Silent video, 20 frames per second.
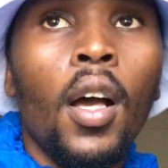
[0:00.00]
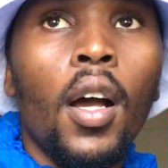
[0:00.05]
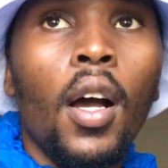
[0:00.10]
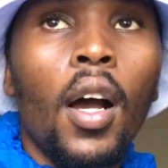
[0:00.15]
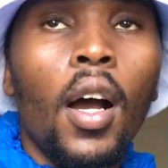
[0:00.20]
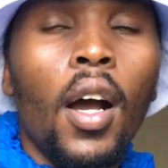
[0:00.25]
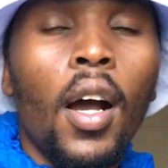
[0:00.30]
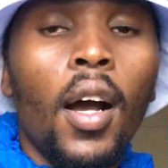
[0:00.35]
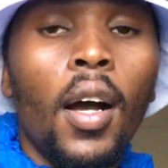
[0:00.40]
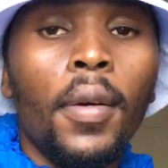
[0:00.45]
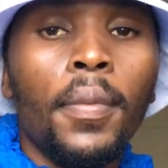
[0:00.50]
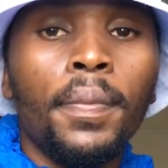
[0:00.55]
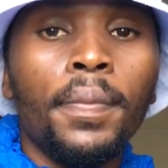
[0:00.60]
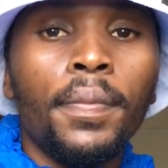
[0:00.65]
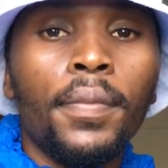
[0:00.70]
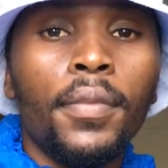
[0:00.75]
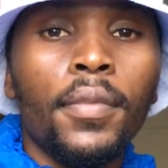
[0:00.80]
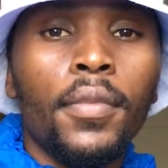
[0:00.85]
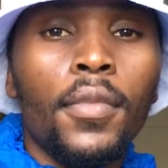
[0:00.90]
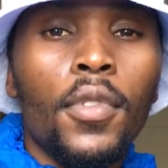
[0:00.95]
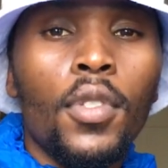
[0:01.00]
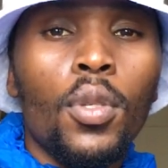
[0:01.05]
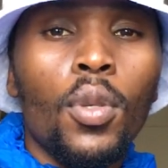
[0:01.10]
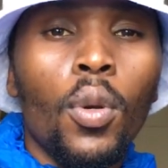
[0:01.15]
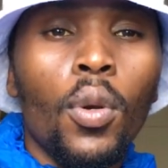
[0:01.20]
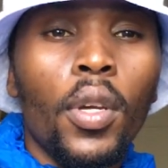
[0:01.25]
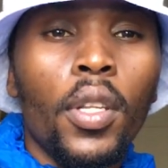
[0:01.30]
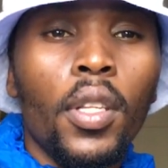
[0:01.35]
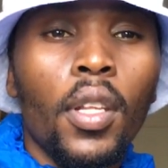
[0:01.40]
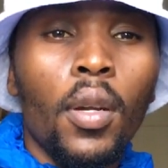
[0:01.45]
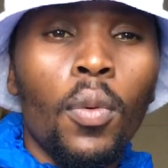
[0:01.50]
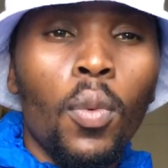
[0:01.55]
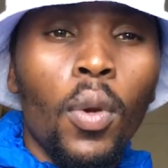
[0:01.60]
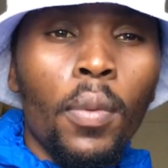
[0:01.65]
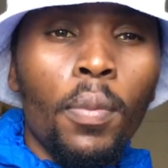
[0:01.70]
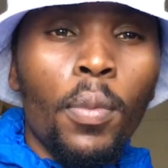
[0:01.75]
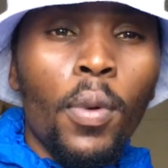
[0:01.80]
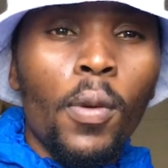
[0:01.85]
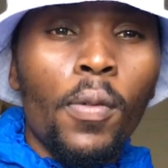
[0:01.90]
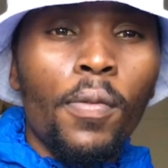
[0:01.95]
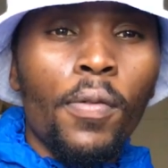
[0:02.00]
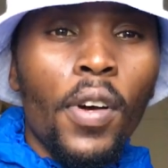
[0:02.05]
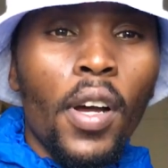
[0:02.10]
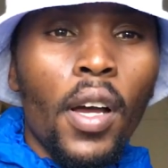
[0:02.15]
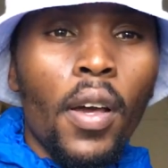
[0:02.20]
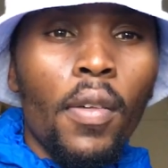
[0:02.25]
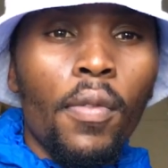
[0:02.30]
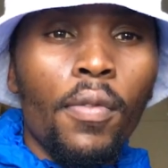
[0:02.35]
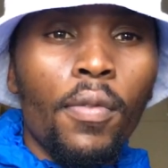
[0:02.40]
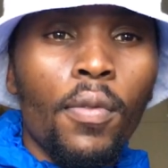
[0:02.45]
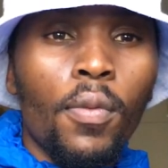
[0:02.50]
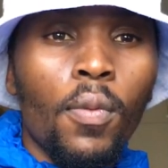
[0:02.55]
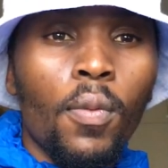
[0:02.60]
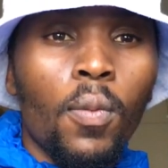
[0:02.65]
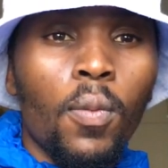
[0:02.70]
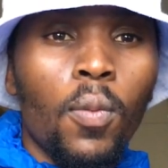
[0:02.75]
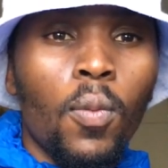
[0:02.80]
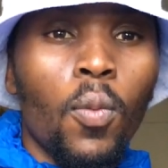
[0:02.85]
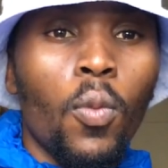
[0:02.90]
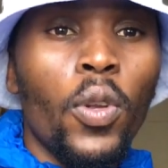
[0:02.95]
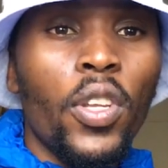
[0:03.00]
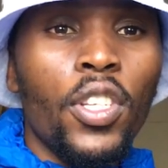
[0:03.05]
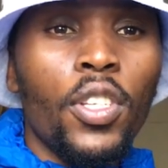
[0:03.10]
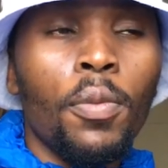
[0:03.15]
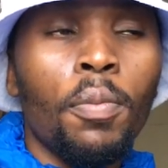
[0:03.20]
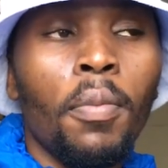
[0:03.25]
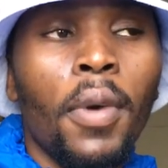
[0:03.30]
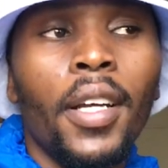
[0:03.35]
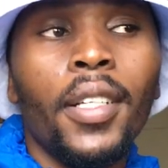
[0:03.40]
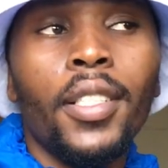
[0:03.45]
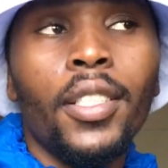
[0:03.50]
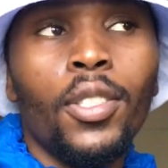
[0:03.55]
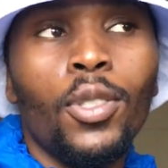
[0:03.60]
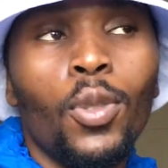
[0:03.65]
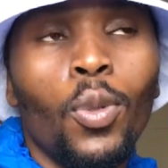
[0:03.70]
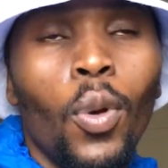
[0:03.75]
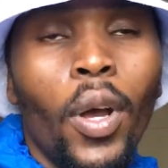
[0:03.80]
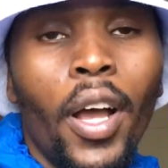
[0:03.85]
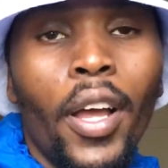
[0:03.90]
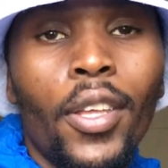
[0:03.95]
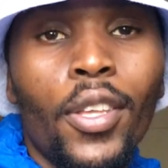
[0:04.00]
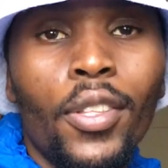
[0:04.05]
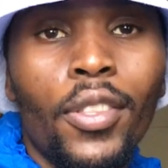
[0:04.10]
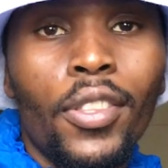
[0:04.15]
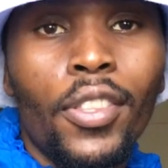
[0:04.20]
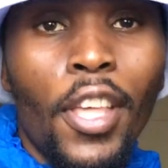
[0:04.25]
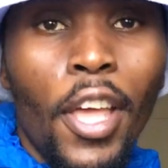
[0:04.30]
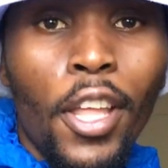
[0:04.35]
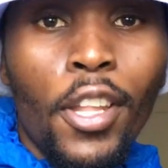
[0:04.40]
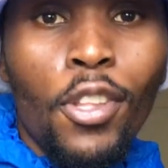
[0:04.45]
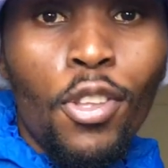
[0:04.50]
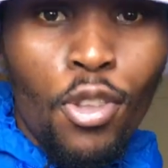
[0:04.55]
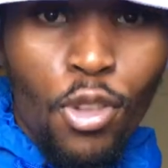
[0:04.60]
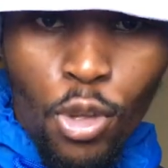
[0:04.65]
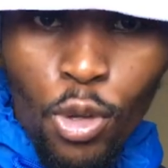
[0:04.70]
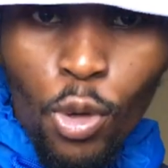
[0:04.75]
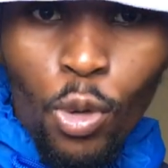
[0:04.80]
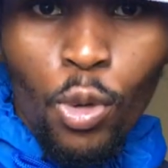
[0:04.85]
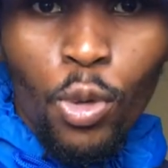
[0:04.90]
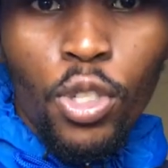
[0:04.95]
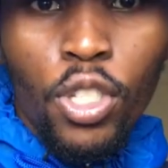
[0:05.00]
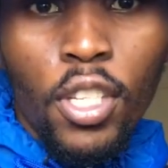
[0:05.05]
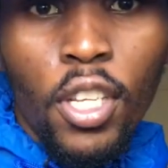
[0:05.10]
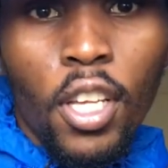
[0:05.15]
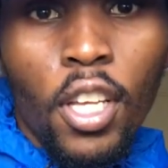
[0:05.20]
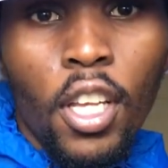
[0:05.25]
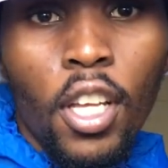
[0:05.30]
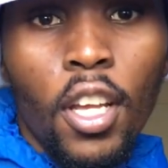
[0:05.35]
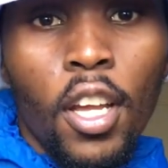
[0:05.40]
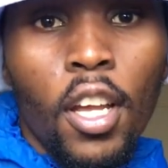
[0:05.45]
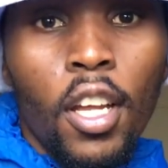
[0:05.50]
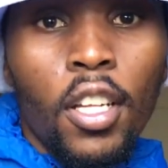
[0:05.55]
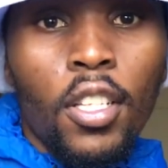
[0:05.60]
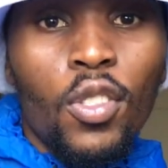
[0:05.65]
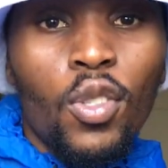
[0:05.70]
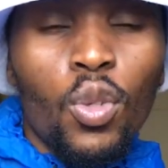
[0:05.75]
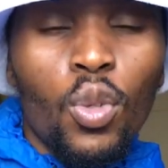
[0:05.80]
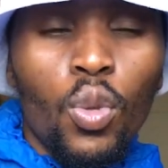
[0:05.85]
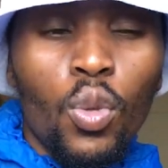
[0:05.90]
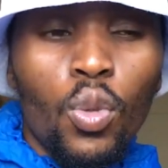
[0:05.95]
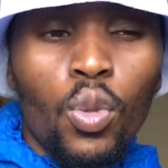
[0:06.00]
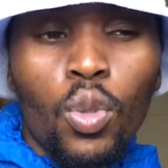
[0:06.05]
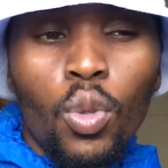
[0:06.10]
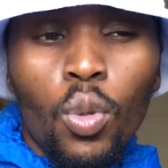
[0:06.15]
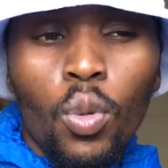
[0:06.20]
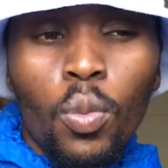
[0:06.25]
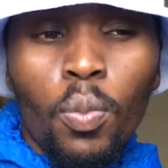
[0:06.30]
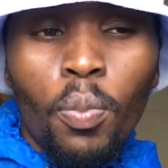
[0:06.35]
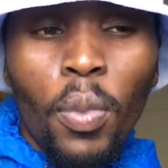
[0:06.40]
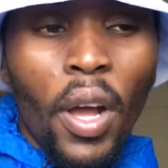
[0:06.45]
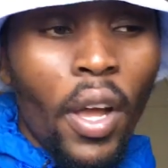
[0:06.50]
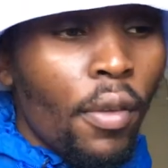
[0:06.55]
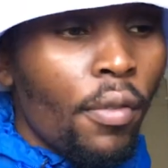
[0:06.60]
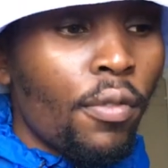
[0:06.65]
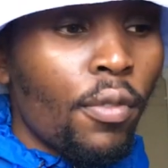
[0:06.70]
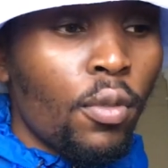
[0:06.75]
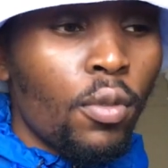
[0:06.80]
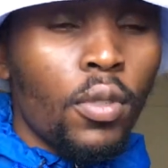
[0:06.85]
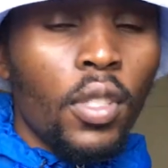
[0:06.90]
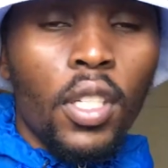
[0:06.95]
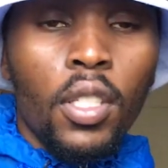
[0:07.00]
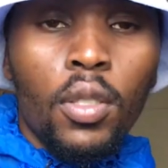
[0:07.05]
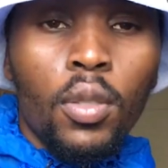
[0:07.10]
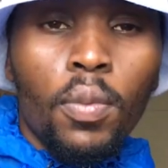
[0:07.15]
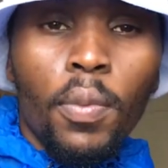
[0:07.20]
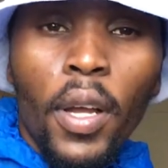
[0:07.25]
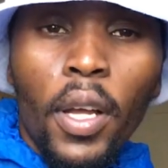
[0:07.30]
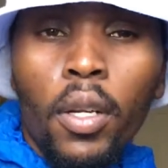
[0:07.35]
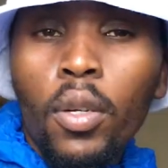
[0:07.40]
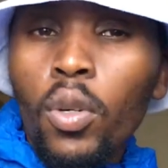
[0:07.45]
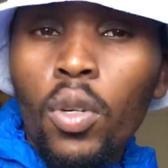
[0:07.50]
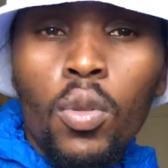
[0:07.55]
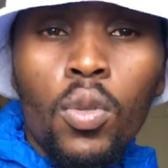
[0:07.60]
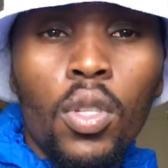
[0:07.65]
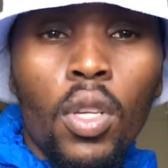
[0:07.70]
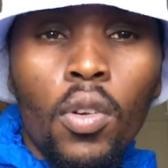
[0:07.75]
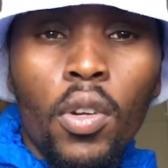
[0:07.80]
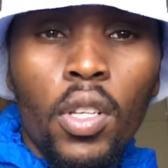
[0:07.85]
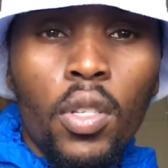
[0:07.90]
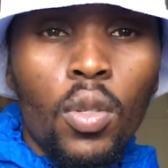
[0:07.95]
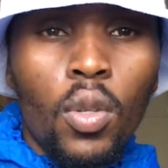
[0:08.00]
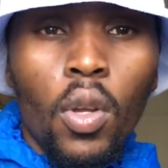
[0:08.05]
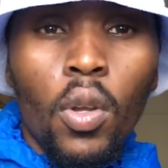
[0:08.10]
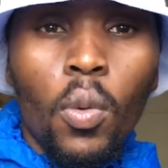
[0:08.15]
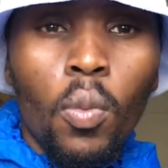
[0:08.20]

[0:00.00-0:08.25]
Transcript: So in that 1.5, which money do I then use to buy food and buy groceries,